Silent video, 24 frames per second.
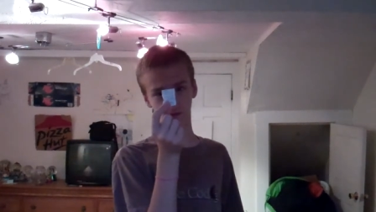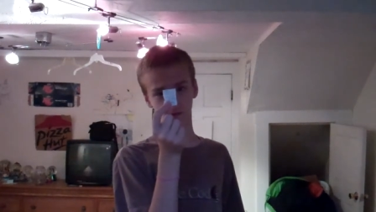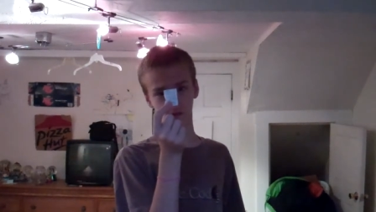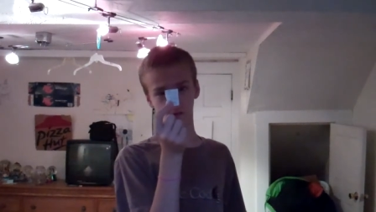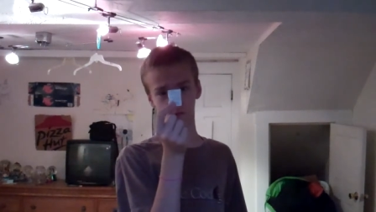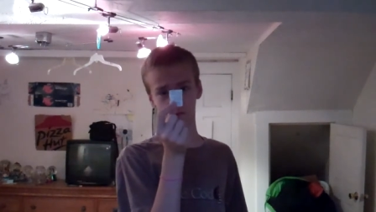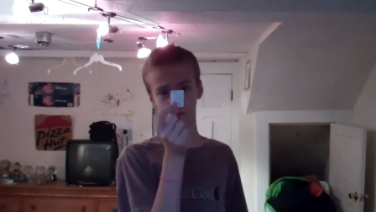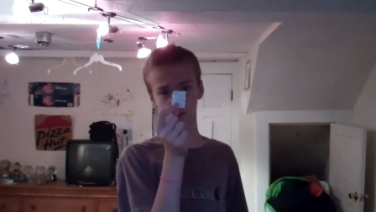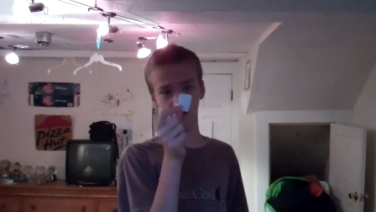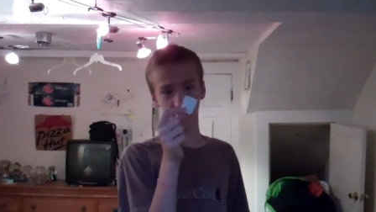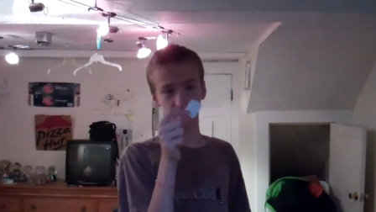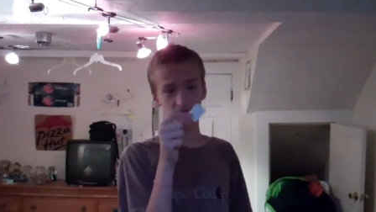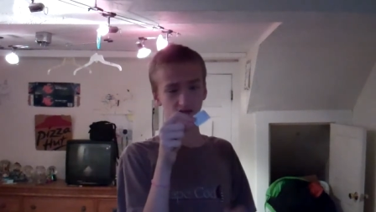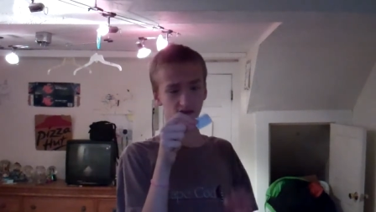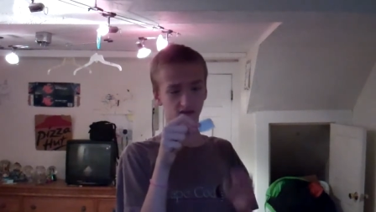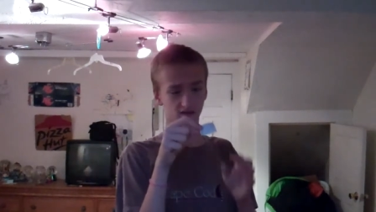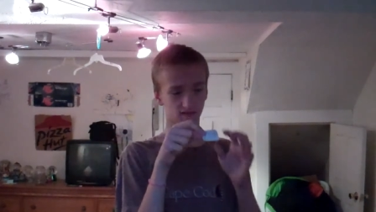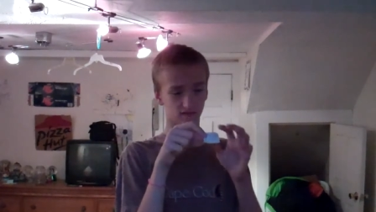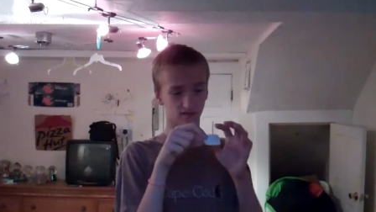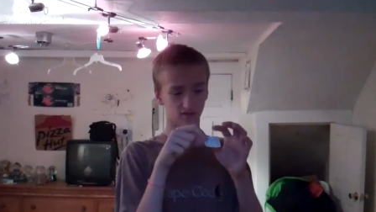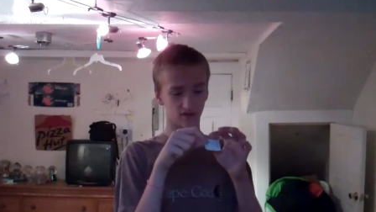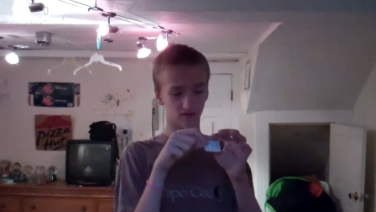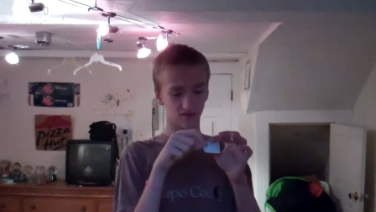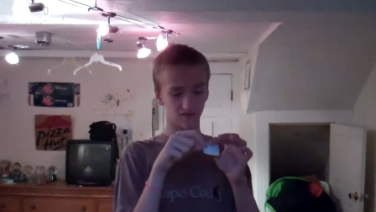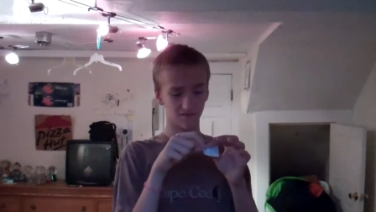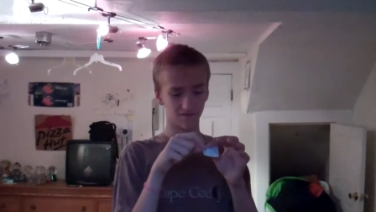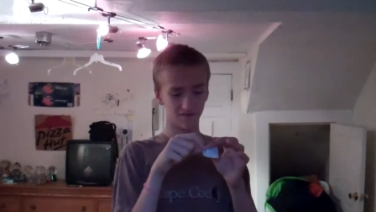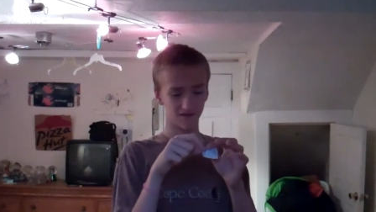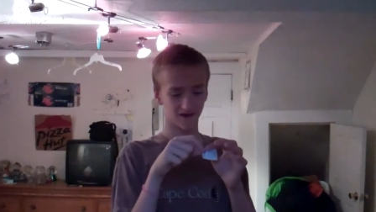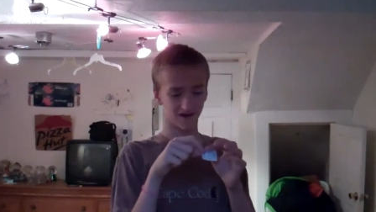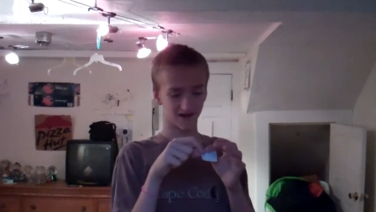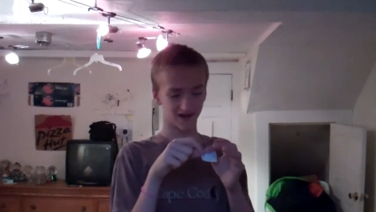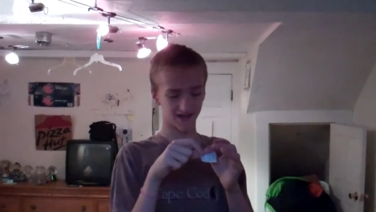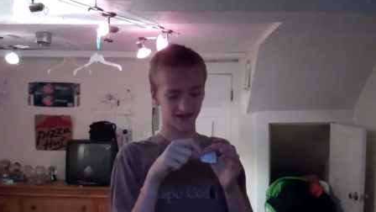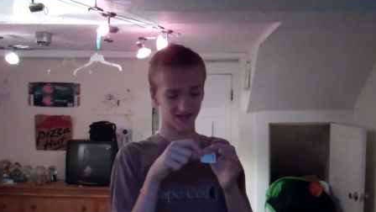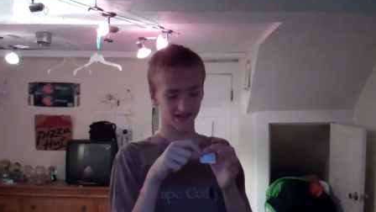because when it says do
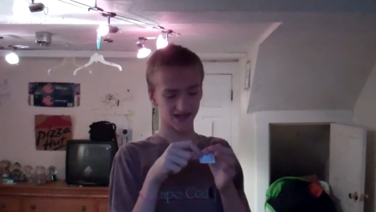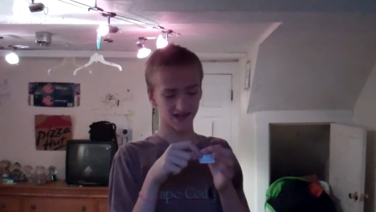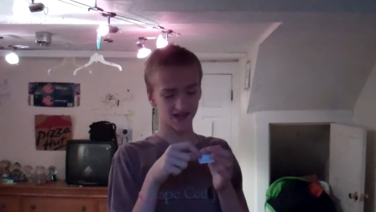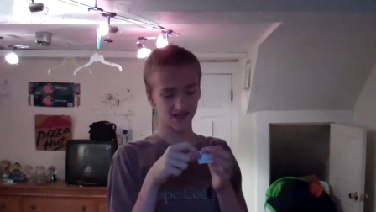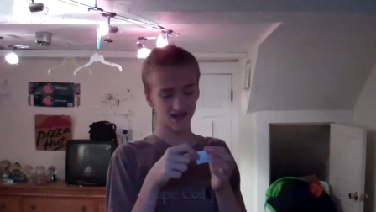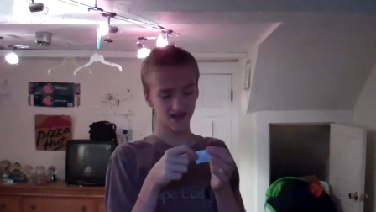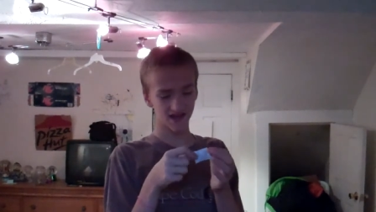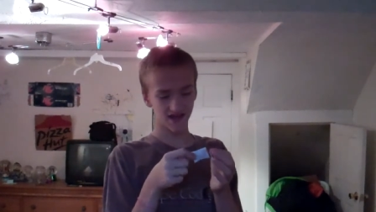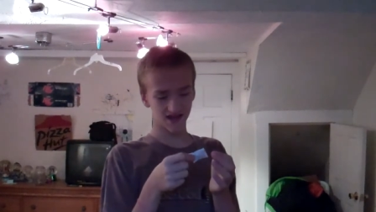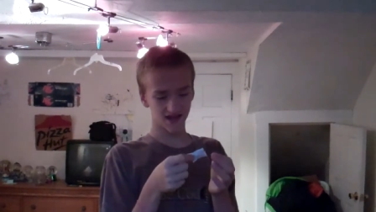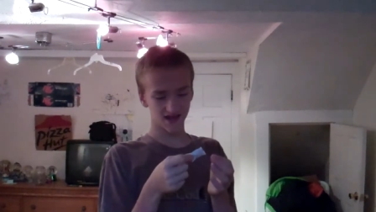not eat,